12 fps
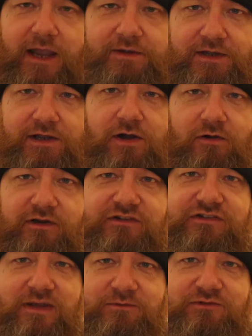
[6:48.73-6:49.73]
and they are
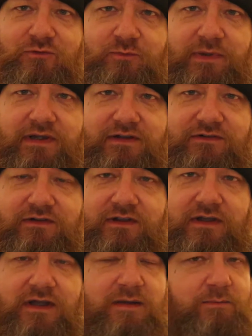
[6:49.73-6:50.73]
exceptional beers,
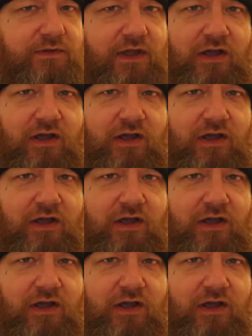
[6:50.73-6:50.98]
but